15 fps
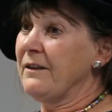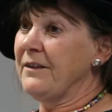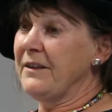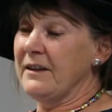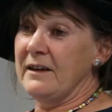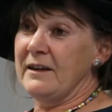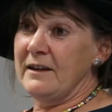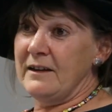
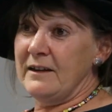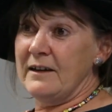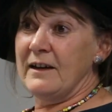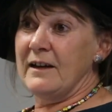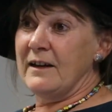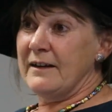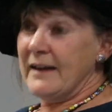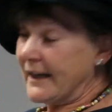the
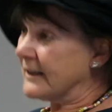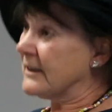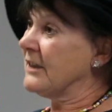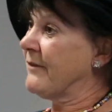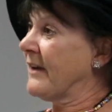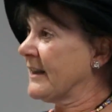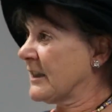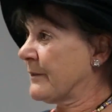
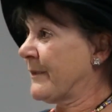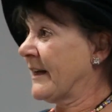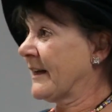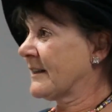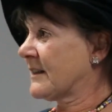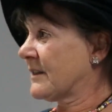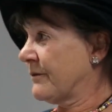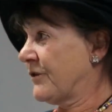negative
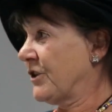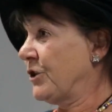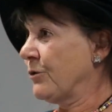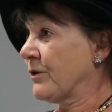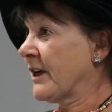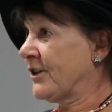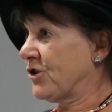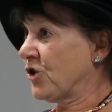aspects of the
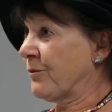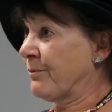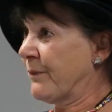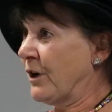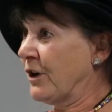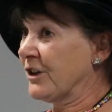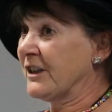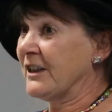UK job
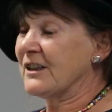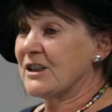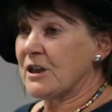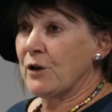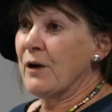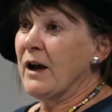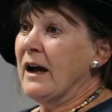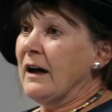market.
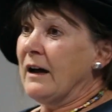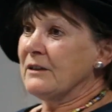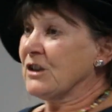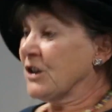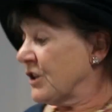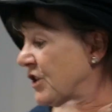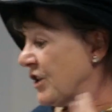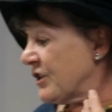So
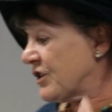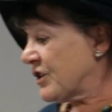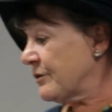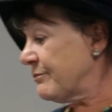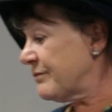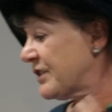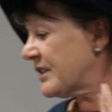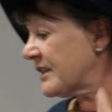to
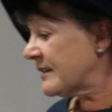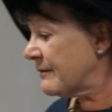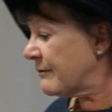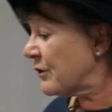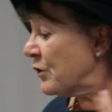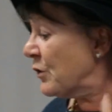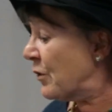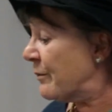
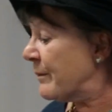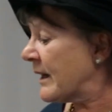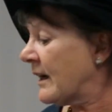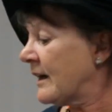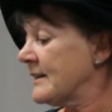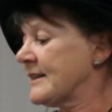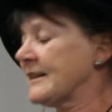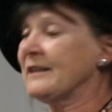
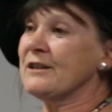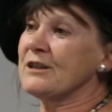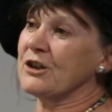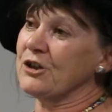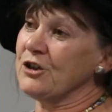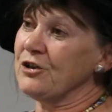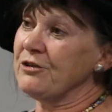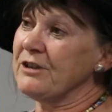normalise
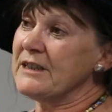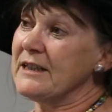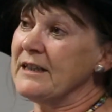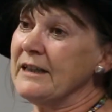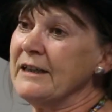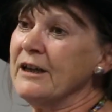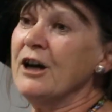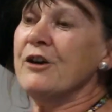insecurity
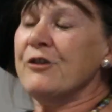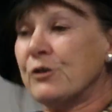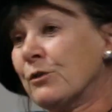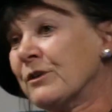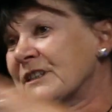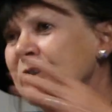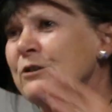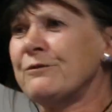through
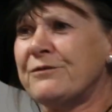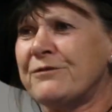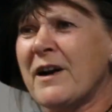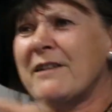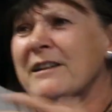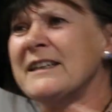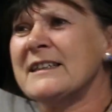a sort of very